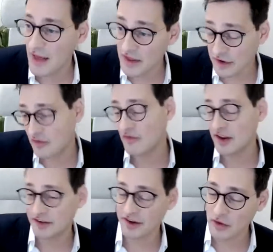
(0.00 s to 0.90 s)
And this
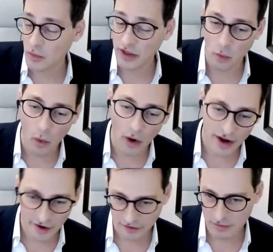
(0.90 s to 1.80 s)
fits in with what
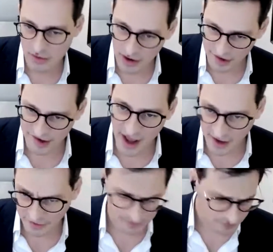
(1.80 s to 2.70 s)
has emerged
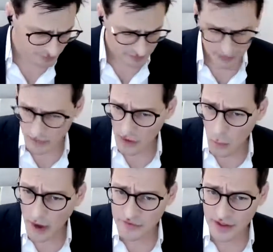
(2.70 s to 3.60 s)
as
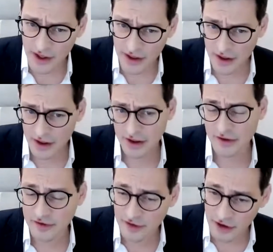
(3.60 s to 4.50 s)
one of the
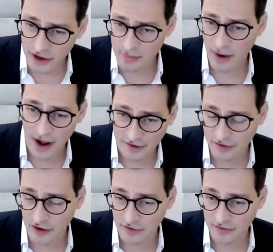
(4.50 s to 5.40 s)
concerted parts
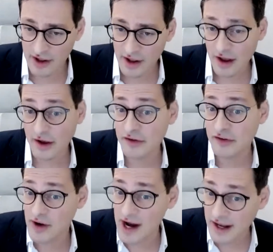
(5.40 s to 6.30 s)
of
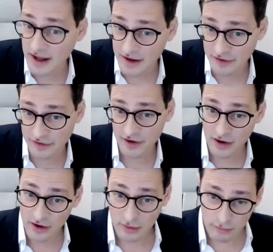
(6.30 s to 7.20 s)
Australia's
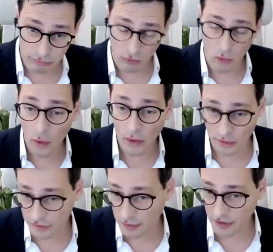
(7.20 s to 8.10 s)
broad
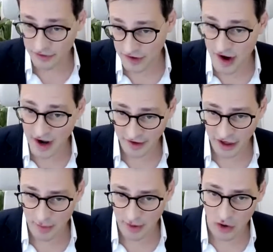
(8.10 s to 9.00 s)
response to China's
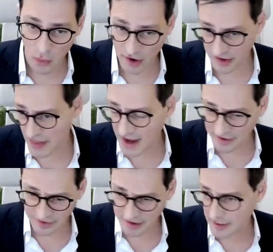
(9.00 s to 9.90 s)
economic coercion, and that
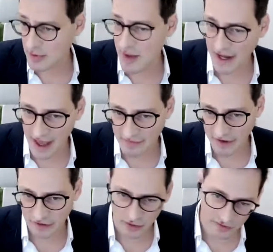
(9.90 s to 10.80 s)
is the diplomatic
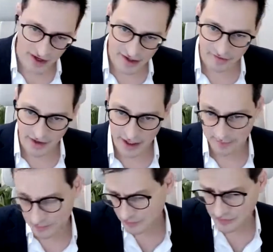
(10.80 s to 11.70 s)
effort to
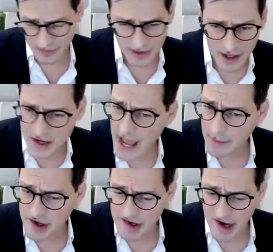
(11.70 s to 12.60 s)
effectively name
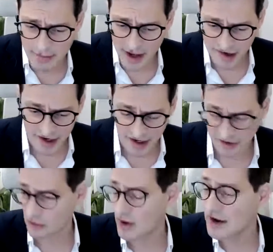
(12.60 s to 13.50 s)
and shame Beijing,
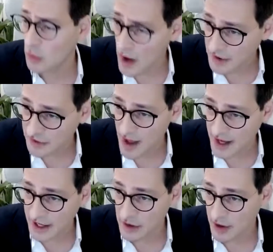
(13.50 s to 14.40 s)
to raise awareness about
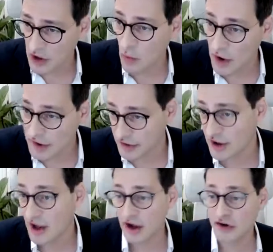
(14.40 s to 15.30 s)
economic
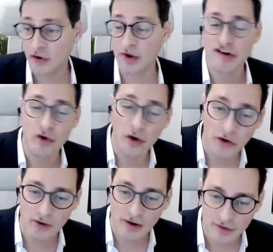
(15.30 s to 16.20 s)
coercion, to ensure
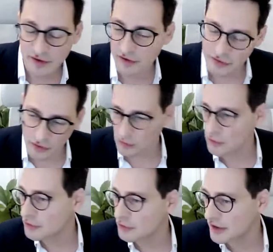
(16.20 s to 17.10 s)
that references to the
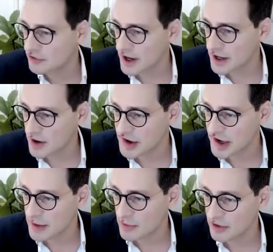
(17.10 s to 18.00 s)
rules-based trading
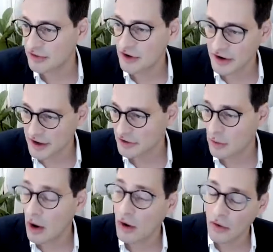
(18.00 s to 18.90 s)
regime are inserted into
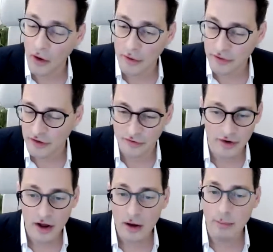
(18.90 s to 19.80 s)
a whole host of
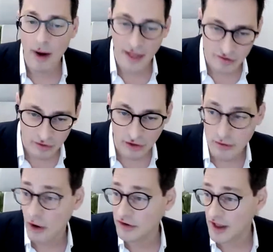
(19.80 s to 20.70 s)
bilateral and
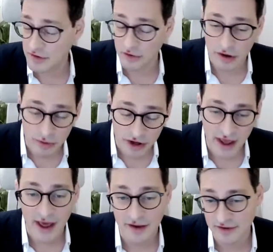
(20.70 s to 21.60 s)
multilateral
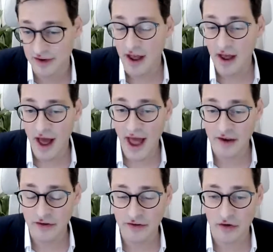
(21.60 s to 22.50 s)
communiques,
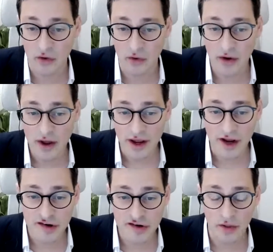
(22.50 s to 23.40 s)
and to
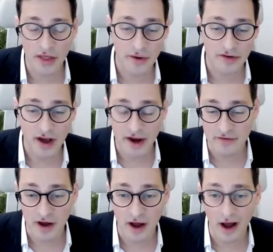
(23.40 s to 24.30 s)
ensure that there is kind of
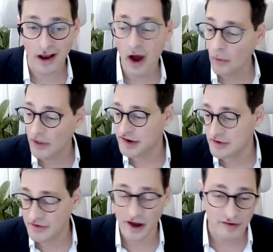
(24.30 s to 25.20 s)
a coalition
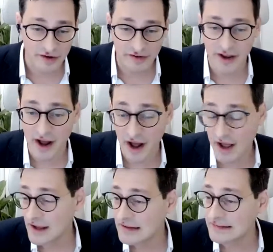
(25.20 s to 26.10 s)
of countries that are
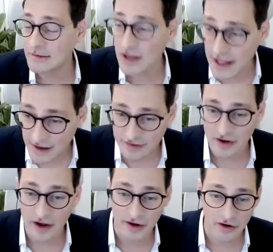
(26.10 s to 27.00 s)
similarly
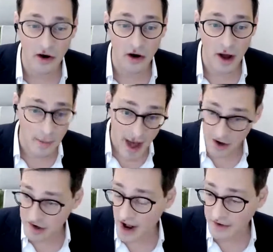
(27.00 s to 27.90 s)
concerned about
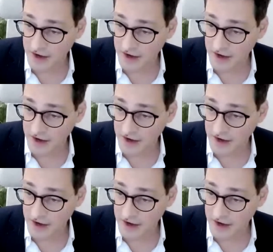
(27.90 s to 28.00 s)
China's